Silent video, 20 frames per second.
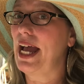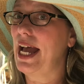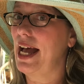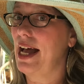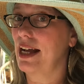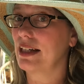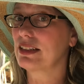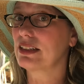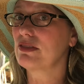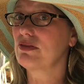
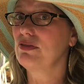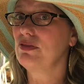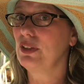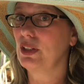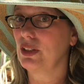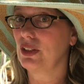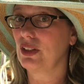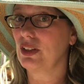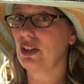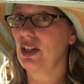packed
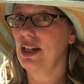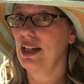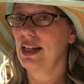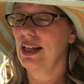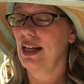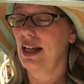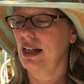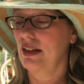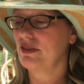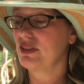full
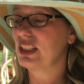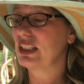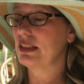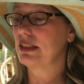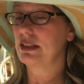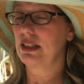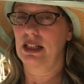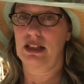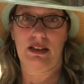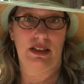of
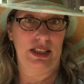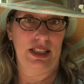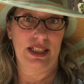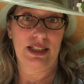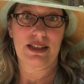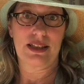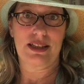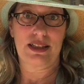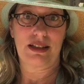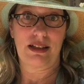
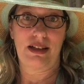serious